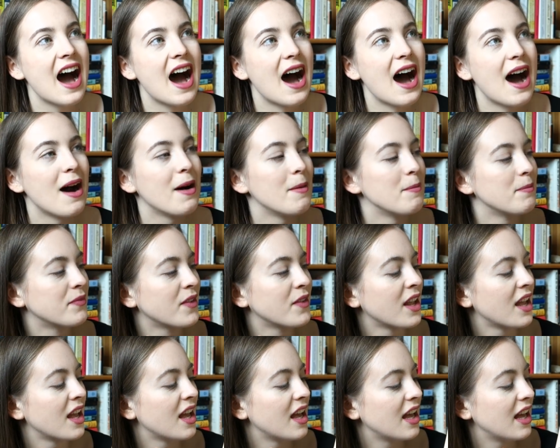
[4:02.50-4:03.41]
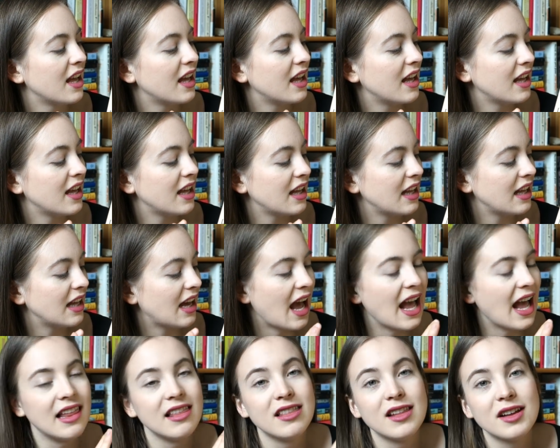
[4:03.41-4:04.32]
I
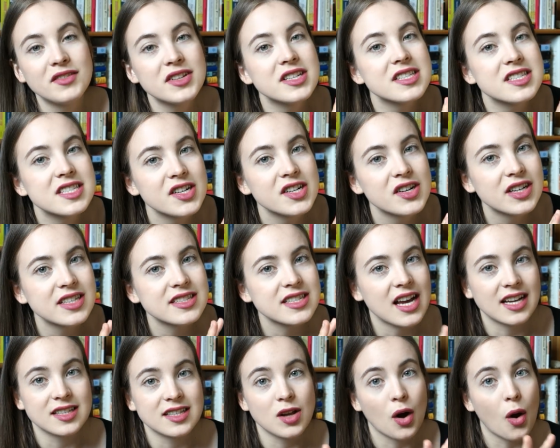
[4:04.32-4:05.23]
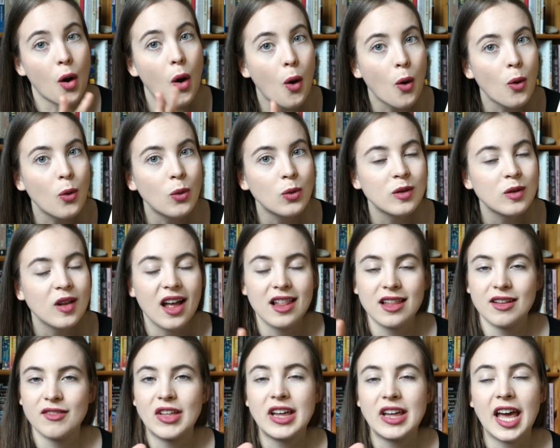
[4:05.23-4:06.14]
love the series as a whole. I
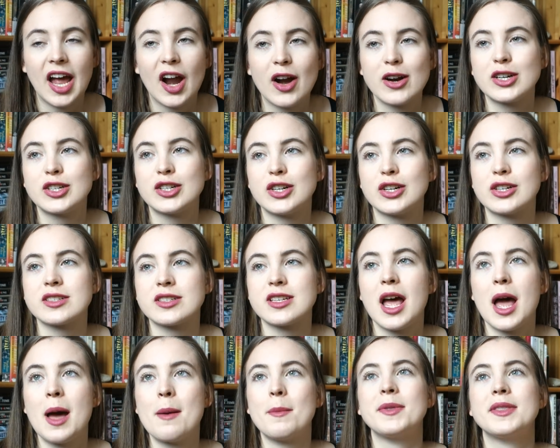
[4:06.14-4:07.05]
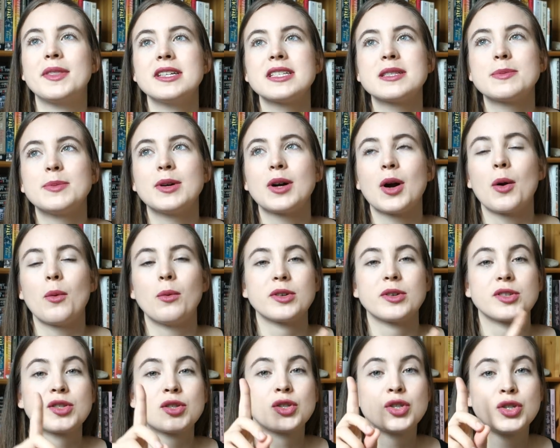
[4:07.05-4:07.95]
love the characters. But this book
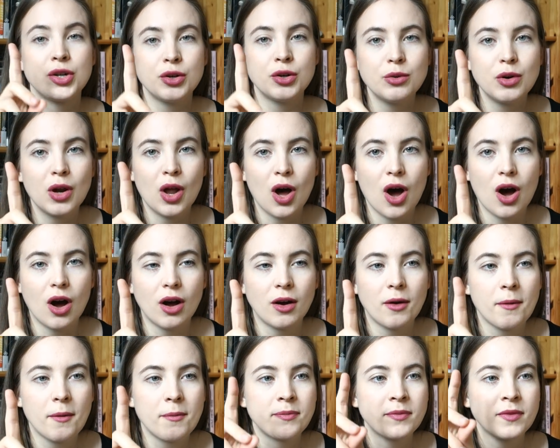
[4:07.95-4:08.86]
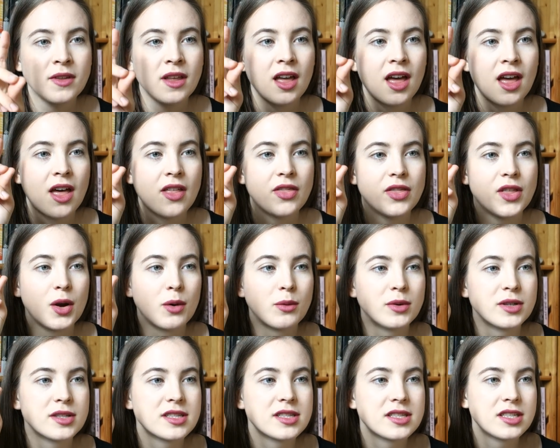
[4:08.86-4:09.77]
was too long. There
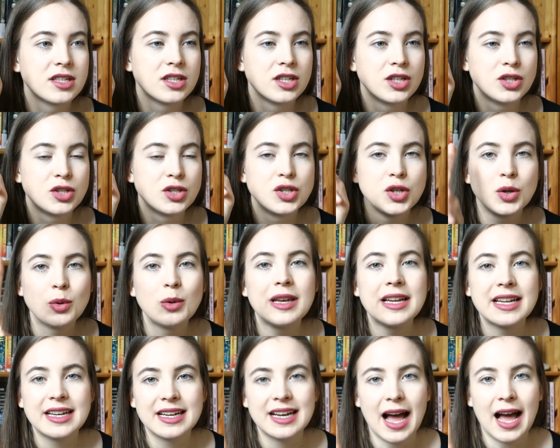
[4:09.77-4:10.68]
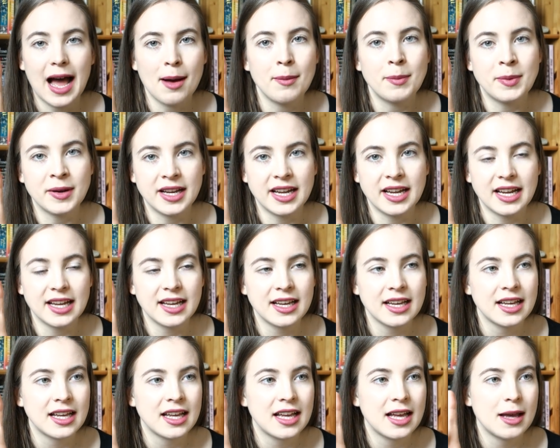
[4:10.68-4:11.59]
was too little
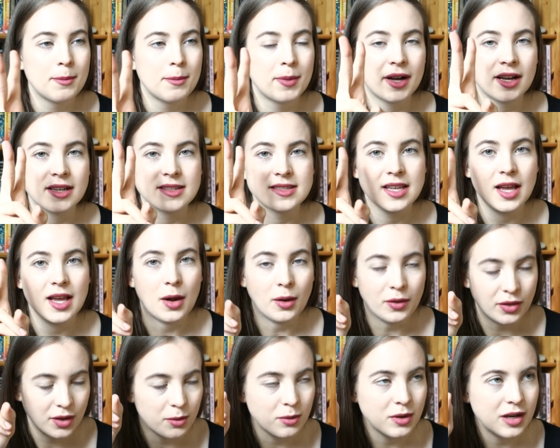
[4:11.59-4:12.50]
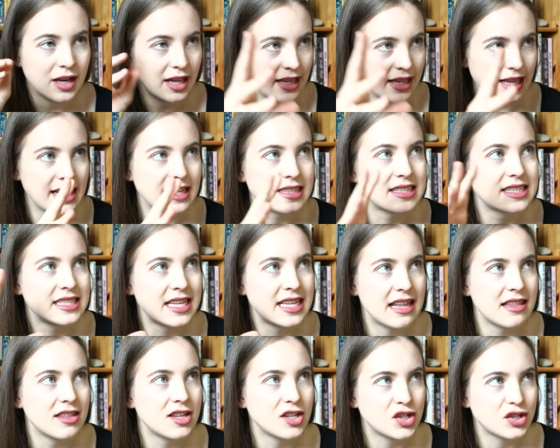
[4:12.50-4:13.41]
happening because there were, like,
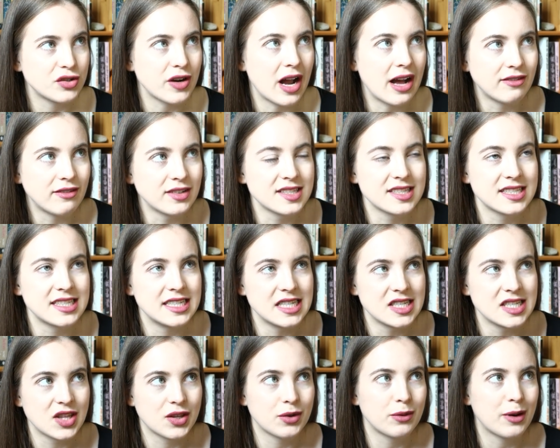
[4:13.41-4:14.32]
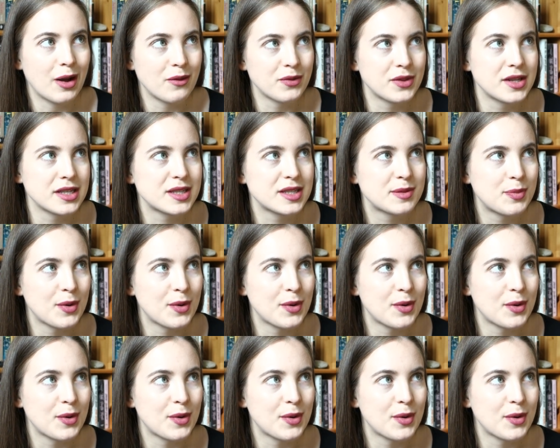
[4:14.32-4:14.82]
extended travel scenes throughout this